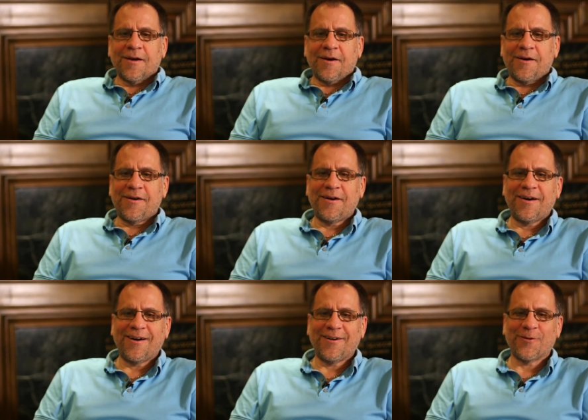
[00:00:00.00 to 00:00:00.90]

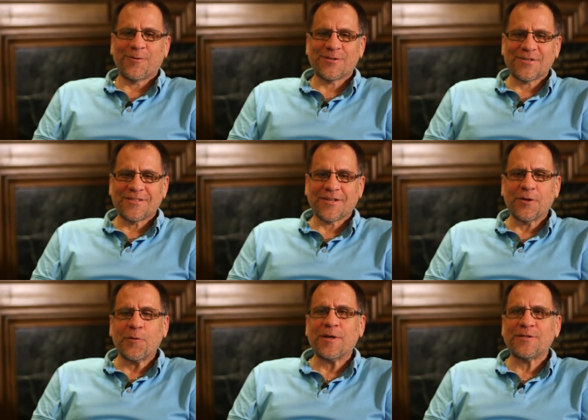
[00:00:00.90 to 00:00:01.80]
I don't know what to say. It's a
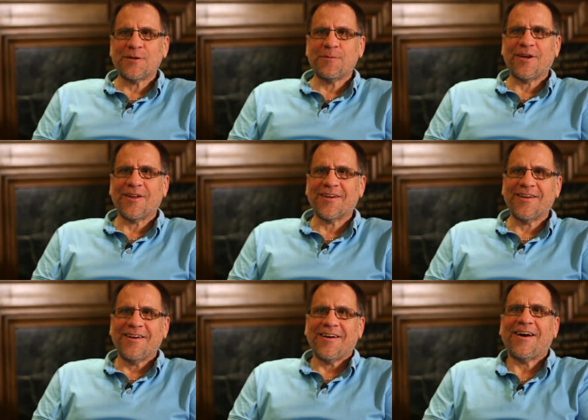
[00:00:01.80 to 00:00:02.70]
little bit
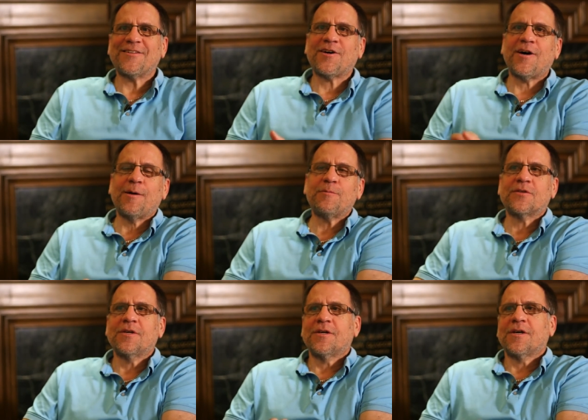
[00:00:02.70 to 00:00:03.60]
intimidating at times.